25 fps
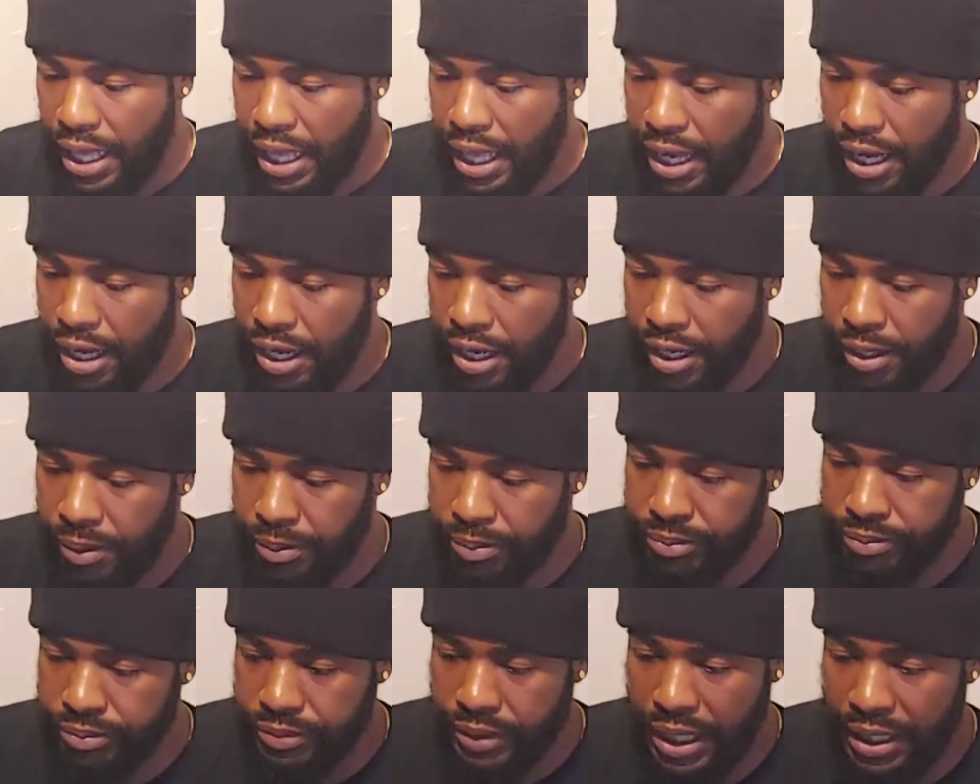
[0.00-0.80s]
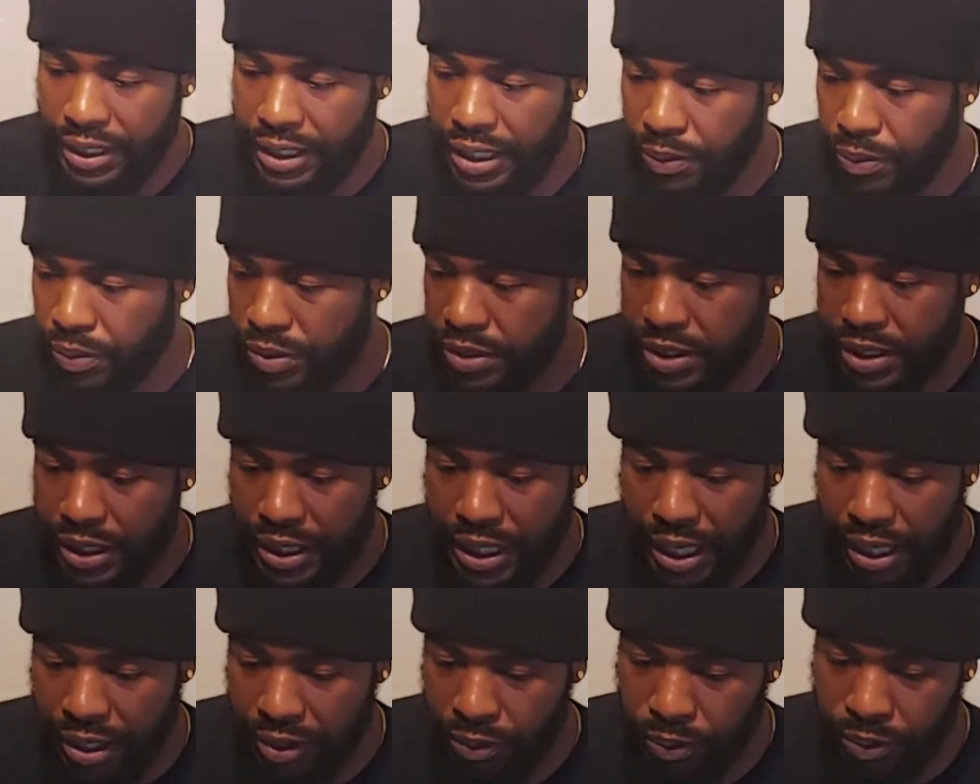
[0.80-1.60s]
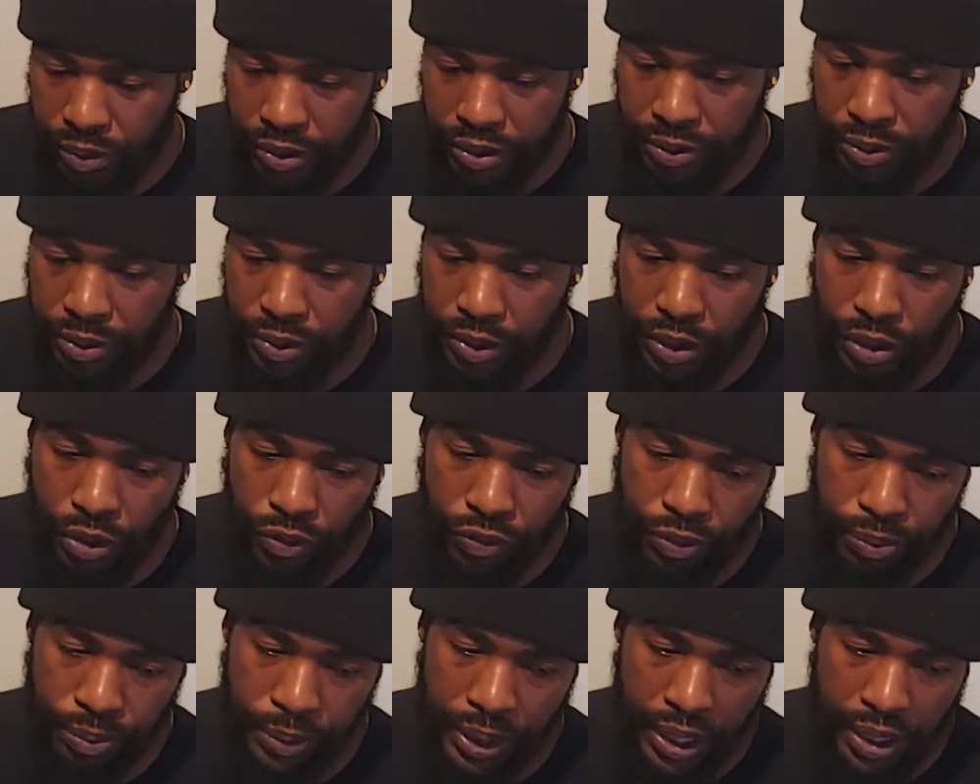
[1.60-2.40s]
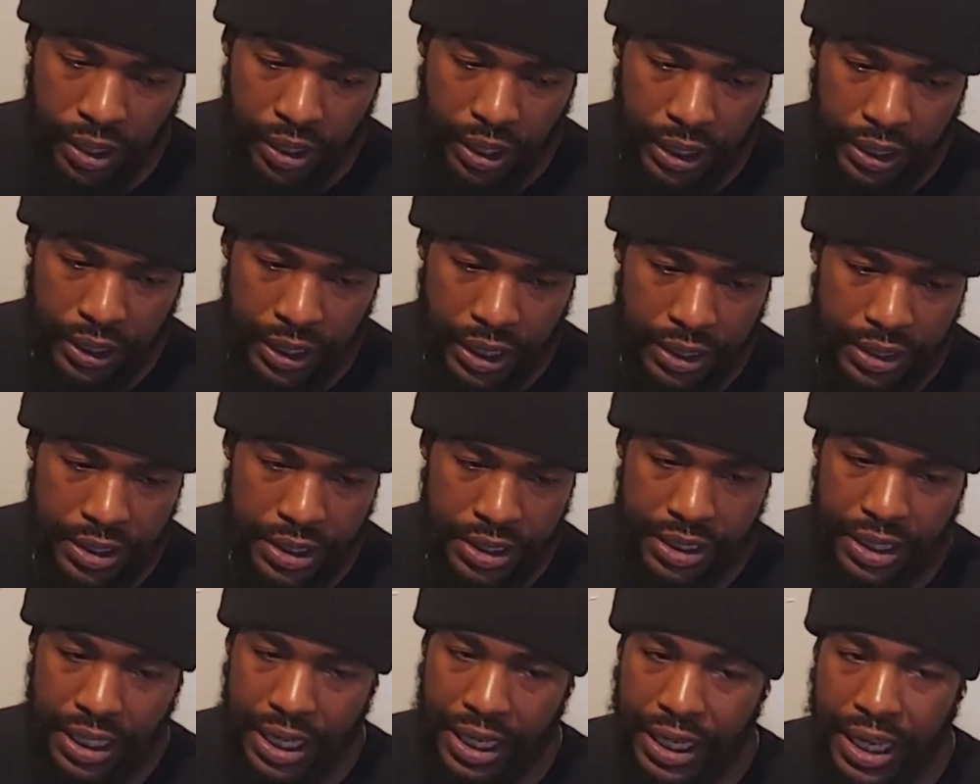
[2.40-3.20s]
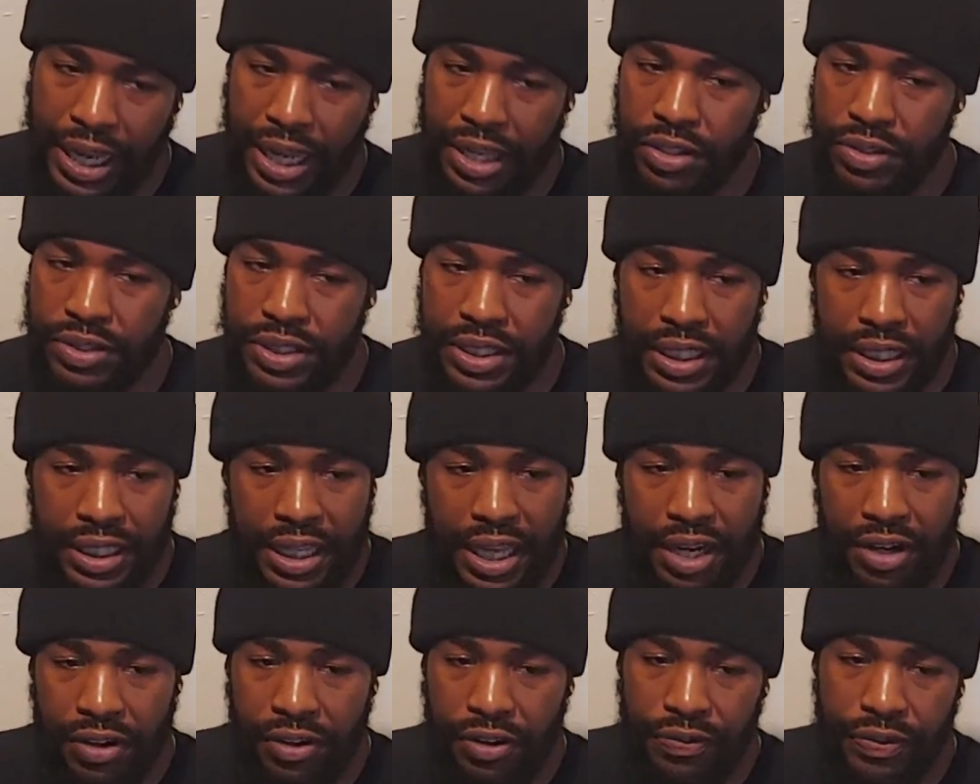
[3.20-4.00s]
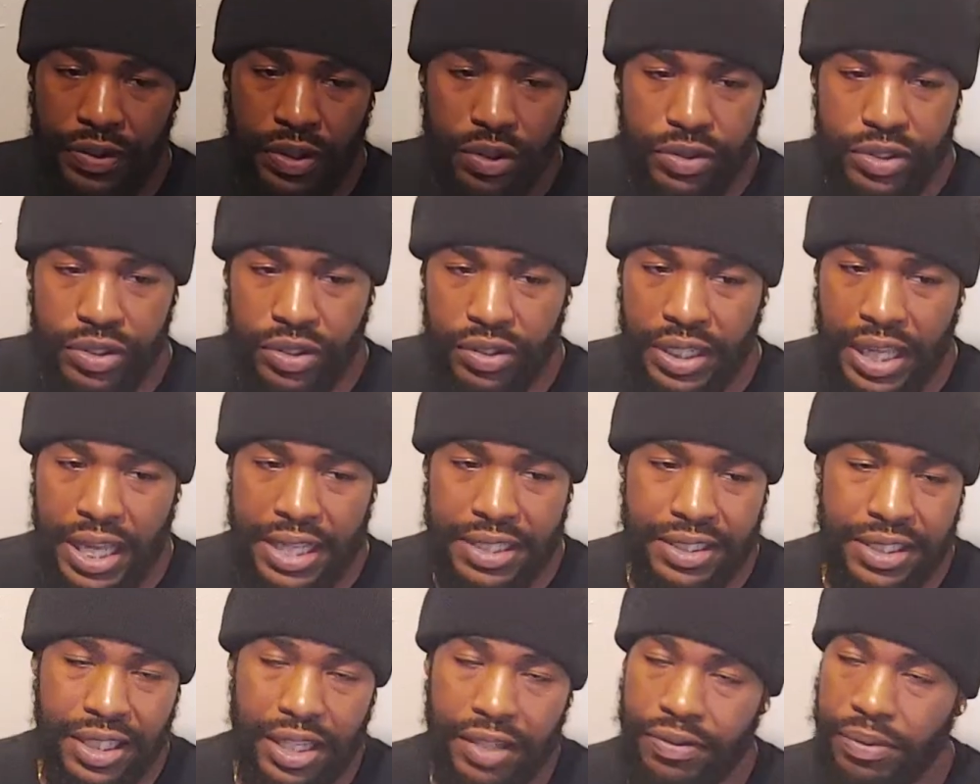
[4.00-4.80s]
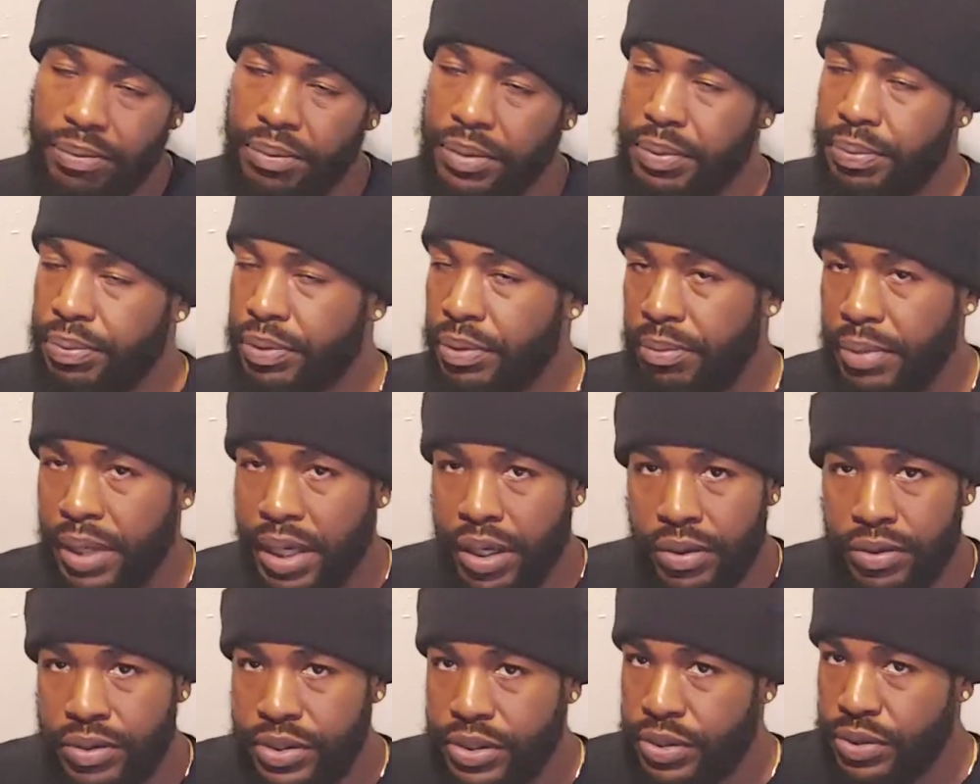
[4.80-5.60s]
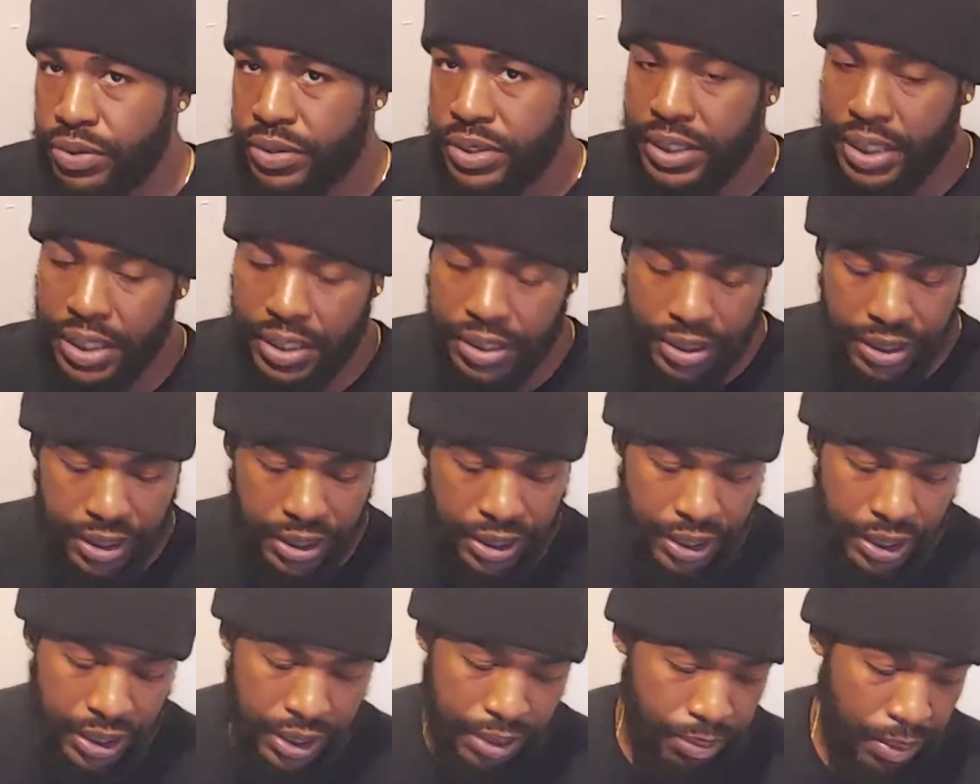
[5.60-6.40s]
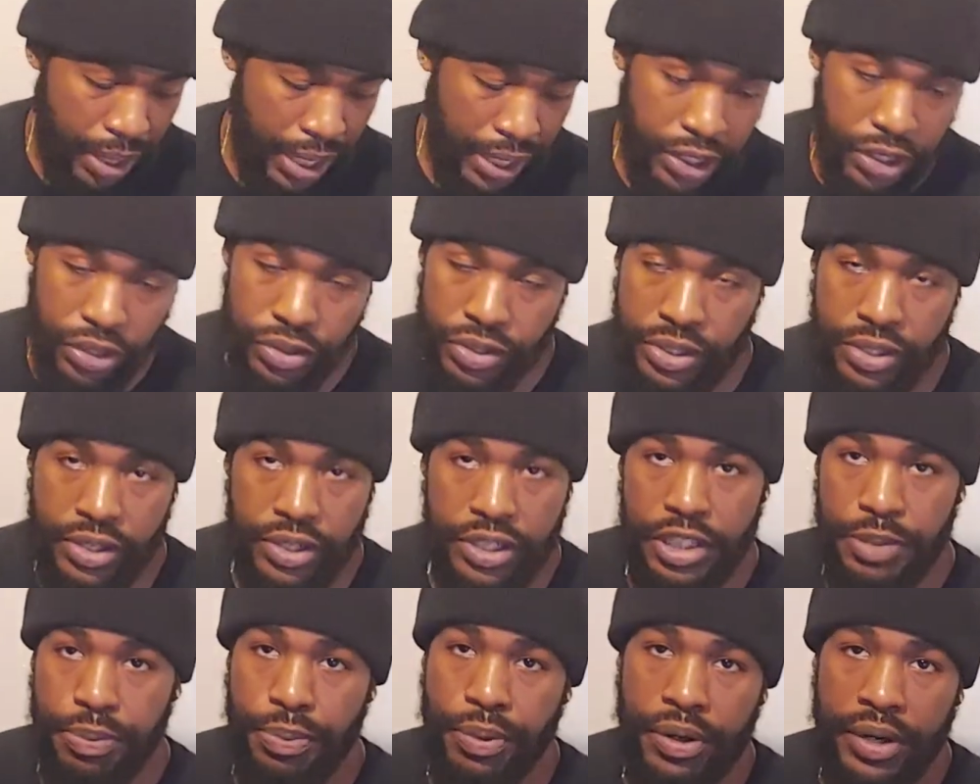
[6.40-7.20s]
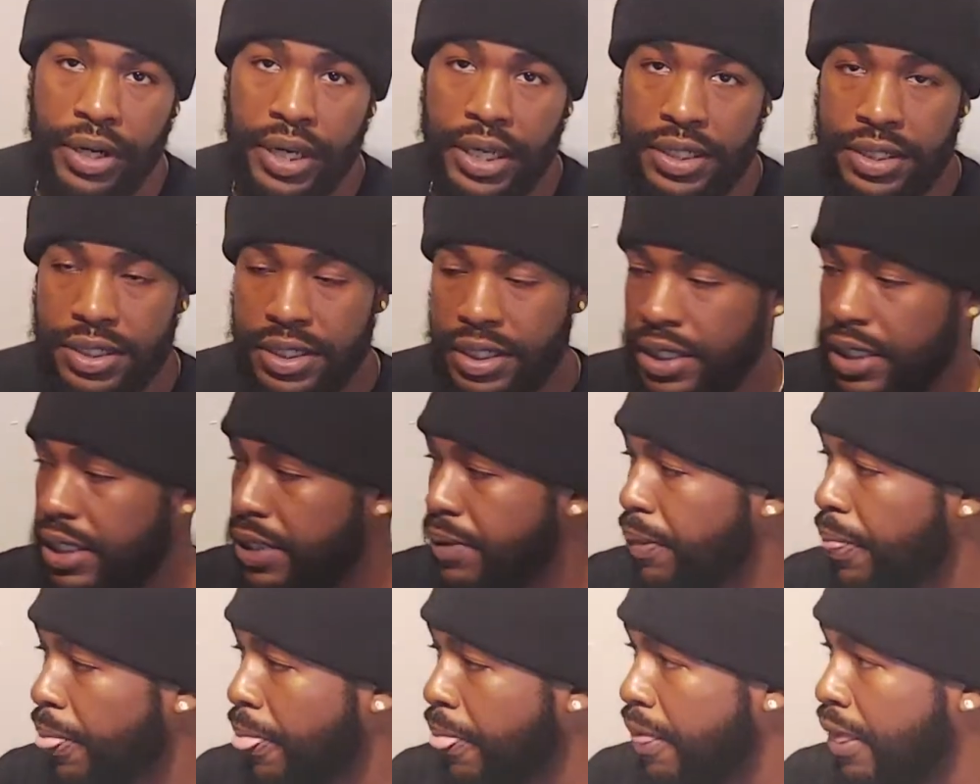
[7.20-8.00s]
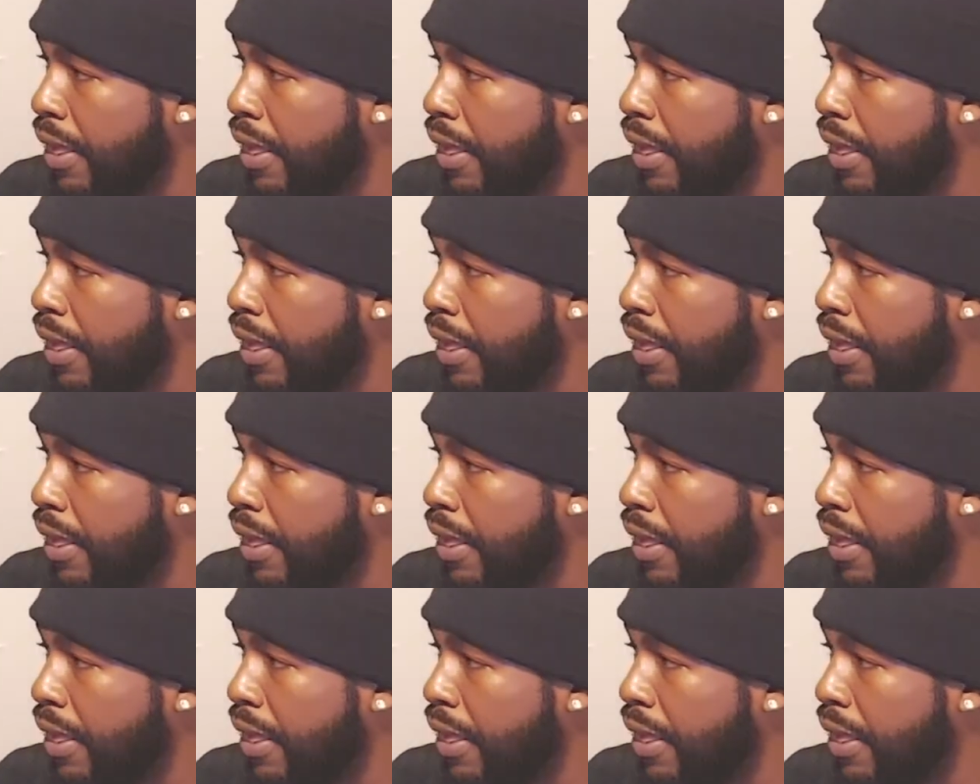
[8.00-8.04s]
and then we'll see how we'll go from there. And then just like how you see a lot of reviews on that stuff, I'm gonna put my own 2 cents in it and my user experience in it.